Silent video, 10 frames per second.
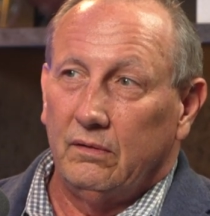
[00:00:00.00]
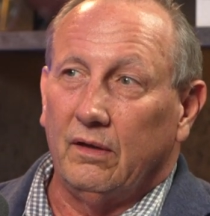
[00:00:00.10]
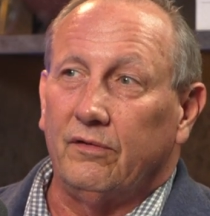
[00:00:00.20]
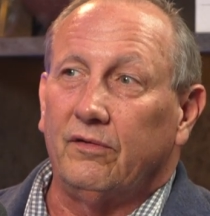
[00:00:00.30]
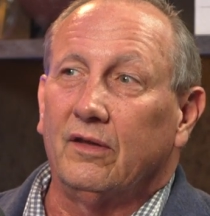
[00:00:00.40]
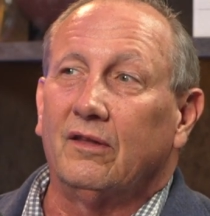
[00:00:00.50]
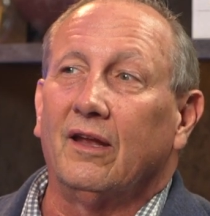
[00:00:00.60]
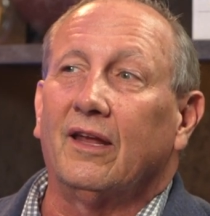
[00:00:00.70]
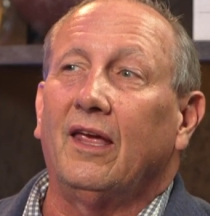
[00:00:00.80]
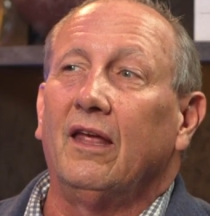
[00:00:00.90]
They think that
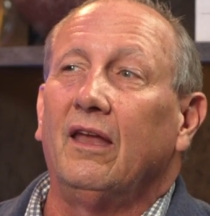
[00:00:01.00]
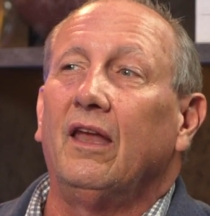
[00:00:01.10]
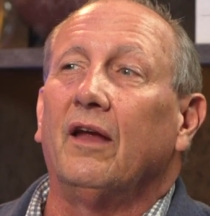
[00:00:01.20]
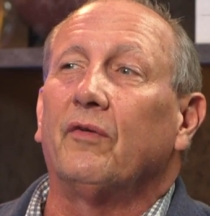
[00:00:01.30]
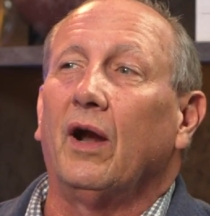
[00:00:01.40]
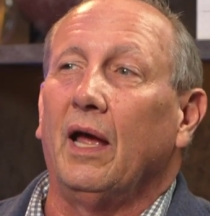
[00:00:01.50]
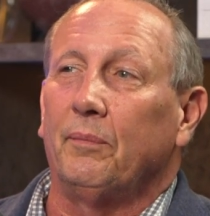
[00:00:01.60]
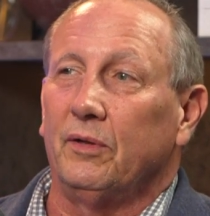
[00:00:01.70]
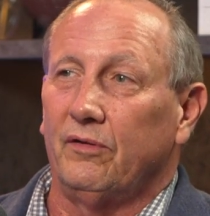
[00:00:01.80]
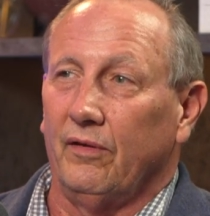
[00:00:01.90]
it can never
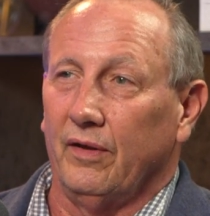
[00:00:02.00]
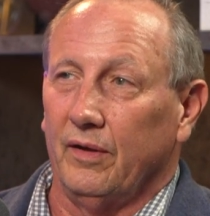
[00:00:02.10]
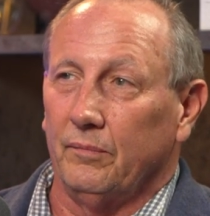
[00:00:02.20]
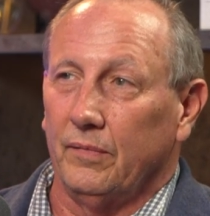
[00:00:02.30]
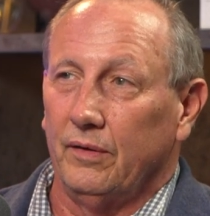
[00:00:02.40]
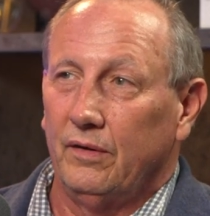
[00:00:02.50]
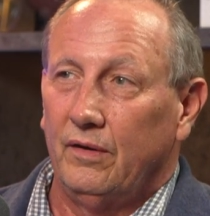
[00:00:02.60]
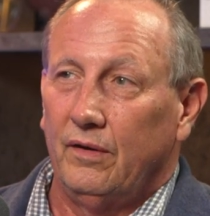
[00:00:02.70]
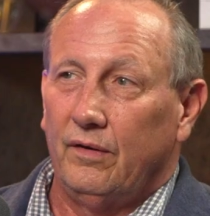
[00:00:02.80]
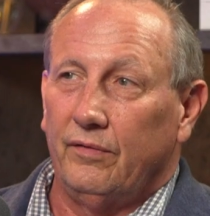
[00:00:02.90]
happen to them.
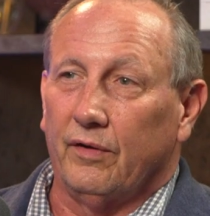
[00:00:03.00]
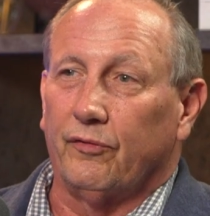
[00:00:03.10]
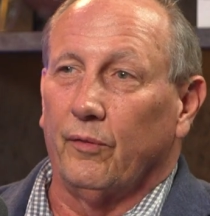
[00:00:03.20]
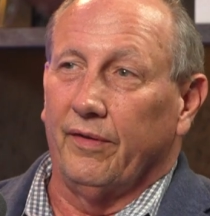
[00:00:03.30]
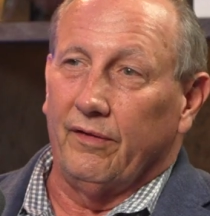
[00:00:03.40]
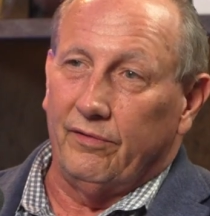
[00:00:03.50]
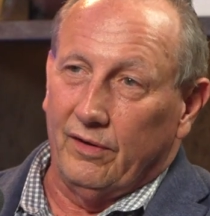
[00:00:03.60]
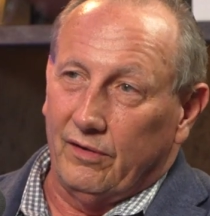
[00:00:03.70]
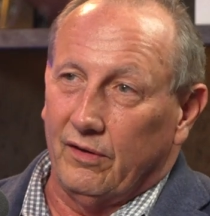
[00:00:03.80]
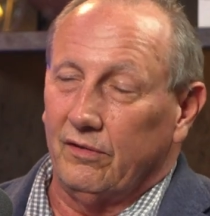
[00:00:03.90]
Therefore, they
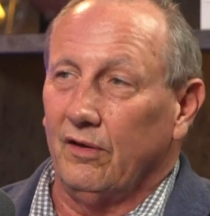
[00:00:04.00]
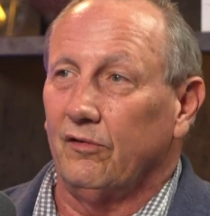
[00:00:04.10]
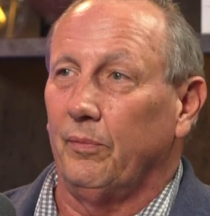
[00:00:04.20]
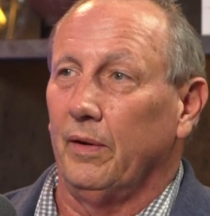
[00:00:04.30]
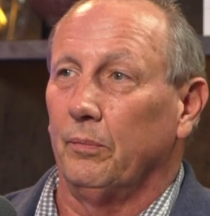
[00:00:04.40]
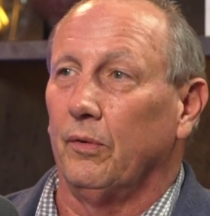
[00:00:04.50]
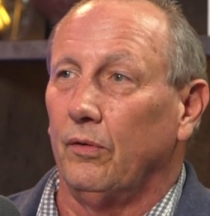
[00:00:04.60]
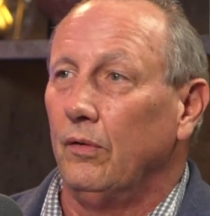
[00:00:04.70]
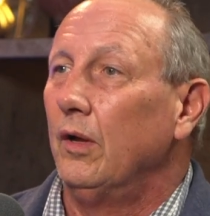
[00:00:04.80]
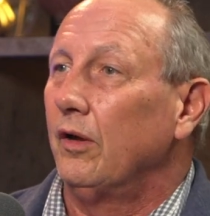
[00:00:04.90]
think that these
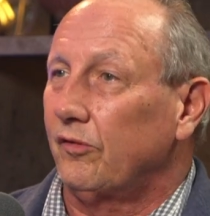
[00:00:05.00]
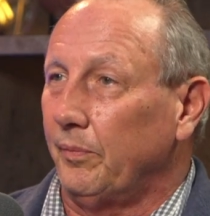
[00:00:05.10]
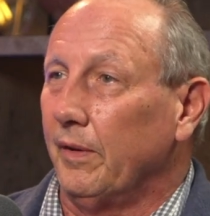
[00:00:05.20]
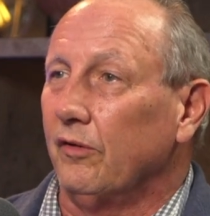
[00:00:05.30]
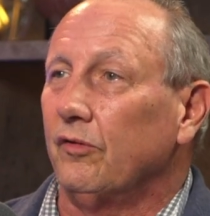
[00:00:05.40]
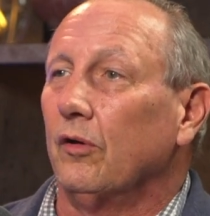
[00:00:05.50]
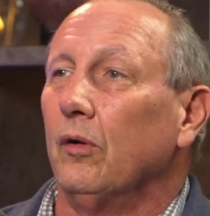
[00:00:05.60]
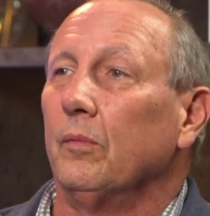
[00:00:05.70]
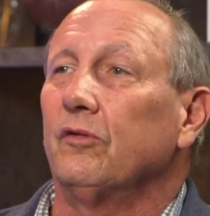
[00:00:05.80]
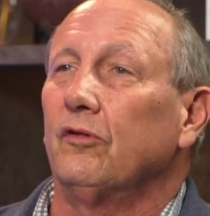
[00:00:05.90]
people experiencing
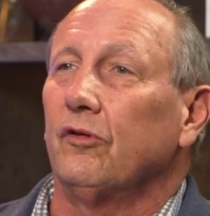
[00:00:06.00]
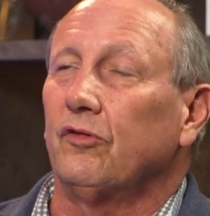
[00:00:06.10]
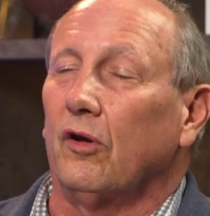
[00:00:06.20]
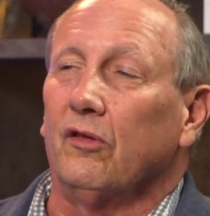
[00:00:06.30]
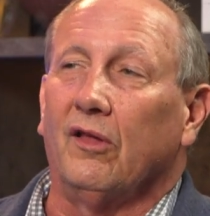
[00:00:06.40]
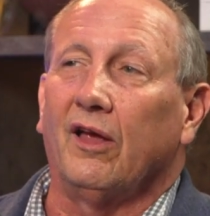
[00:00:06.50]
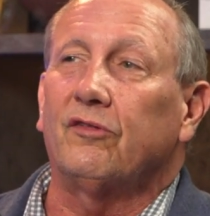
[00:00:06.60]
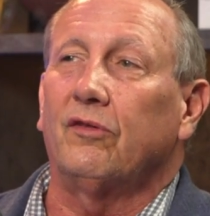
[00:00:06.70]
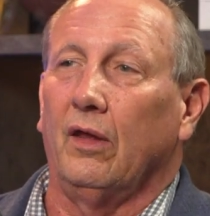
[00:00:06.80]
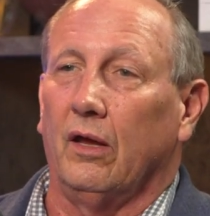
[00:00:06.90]
homelessness are
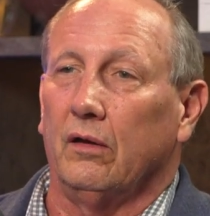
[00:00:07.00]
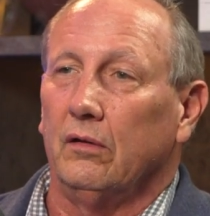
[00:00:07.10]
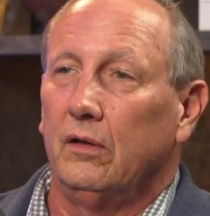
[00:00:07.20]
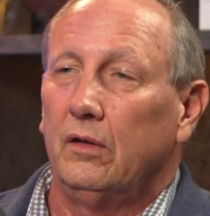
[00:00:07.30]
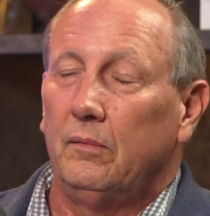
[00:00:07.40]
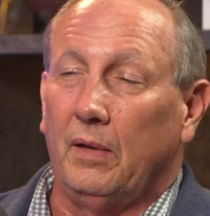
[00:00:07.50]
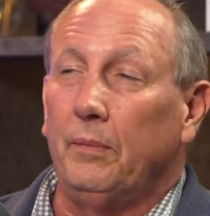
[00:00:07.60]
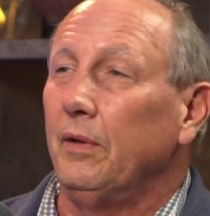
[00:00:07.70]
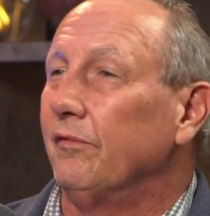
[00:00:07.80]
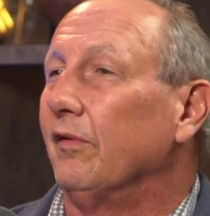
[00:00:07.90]
less than,
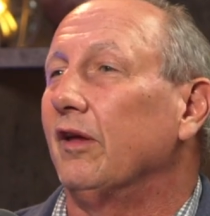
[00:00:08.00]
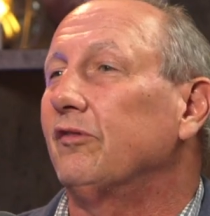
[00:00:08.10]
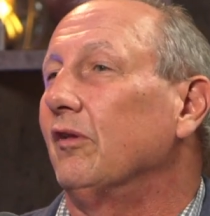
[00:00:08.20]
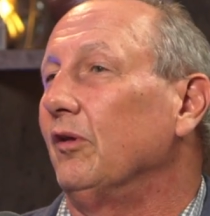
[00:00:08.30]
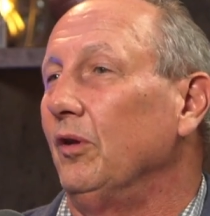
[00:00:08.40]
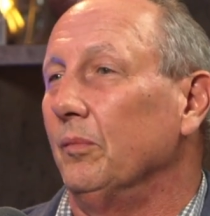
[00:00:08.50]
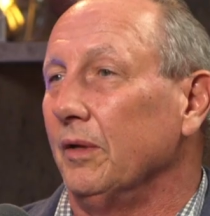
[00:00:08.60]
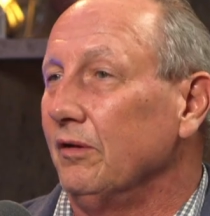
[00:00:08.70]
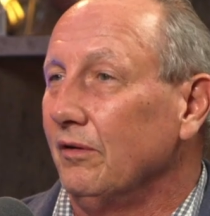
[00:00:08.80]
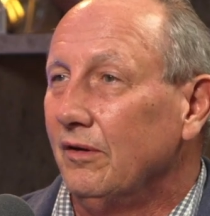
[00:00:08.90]
maybe even less than
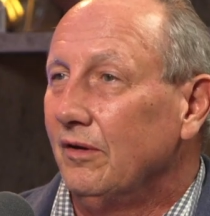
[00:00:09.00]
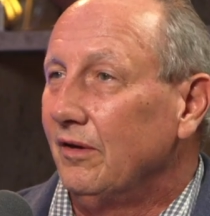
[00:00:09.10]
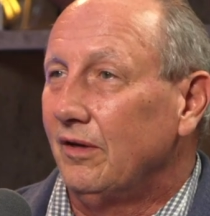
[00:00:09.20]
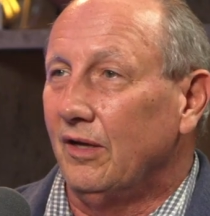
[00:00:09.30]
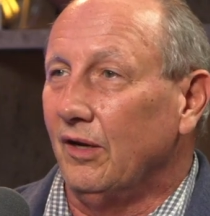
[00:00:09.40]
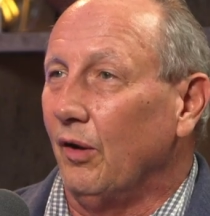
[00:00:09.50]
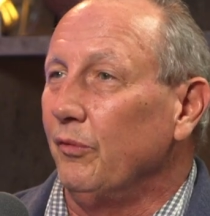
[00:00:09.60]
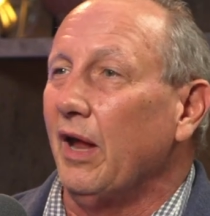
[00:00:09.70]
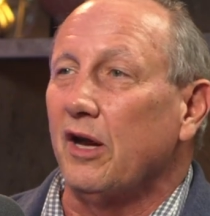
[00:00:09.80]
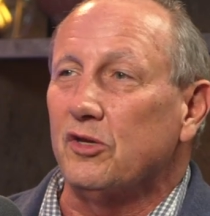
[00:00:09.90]
human,
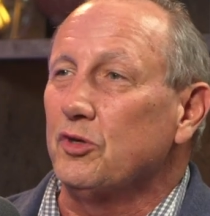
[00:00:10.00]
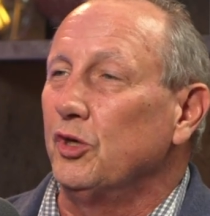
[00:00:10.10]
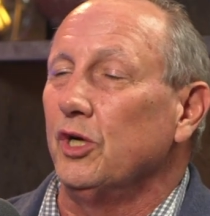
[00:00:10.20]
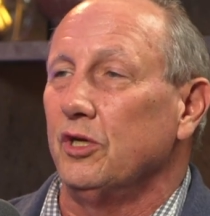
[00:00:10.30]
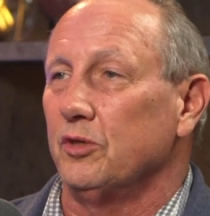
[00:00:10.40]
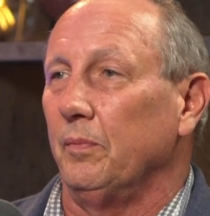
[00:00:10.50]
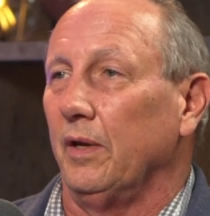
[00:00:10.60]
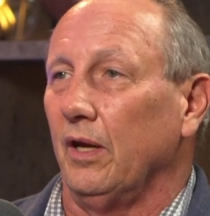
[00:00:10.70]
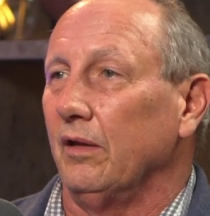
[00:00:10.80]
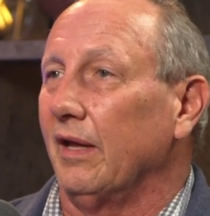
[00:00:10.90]
not as good as
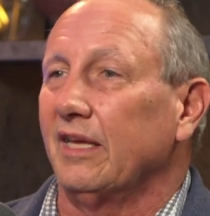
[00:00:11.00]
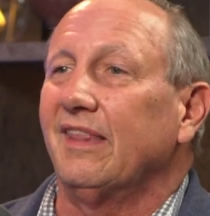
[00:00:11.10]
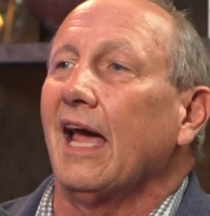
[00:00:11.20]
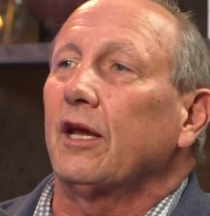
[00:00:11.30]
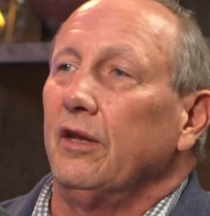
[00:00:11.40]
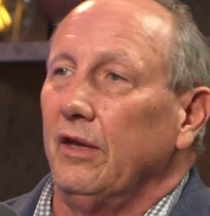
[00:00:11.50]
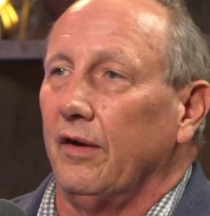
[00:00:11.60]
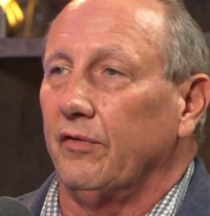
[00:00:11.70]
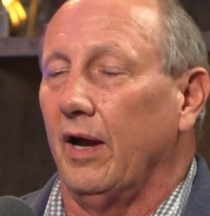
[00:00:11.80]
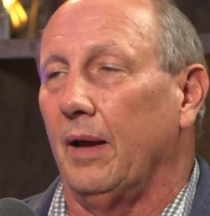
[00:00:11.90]
me. Like, that could
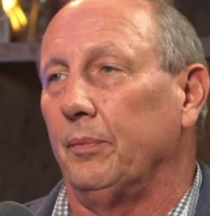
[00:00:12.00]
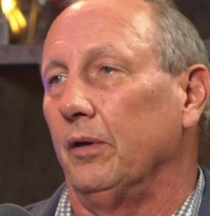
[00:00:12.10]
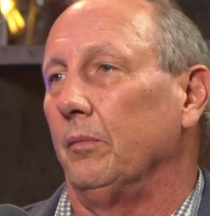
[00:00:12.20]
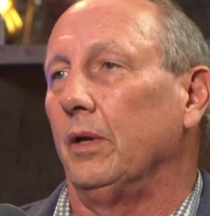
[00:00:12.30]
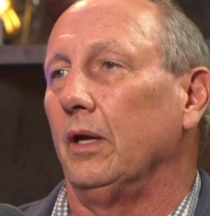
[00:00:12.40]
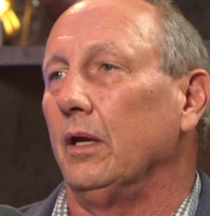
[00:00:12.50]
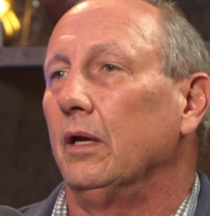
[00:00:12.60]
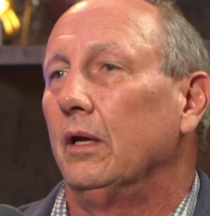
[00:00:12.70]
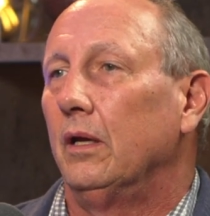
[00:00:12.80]
never happen to me.